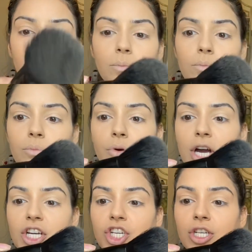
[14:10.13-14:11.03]

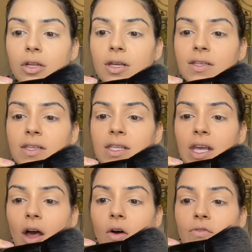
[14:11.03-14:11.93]
brush. This is the
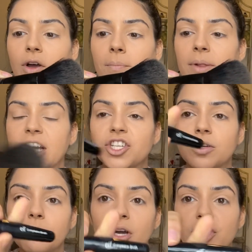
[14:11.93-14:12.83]
e.l.f. complexion
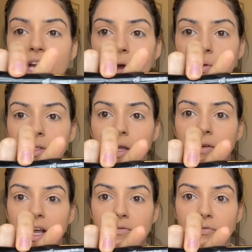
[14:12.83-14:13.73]
brush. I will see if I
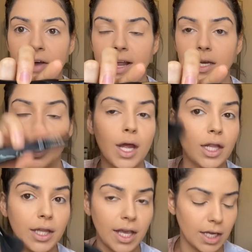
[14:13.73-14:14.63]
can find it and
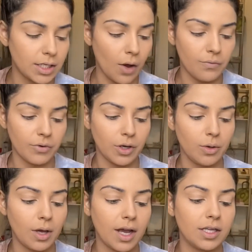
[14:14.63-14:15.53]
link it down for you
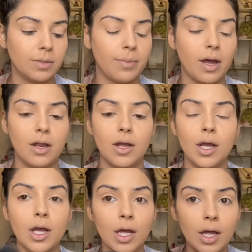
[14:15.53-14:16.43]
guys, but
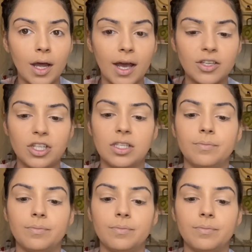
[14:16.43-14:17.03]
I just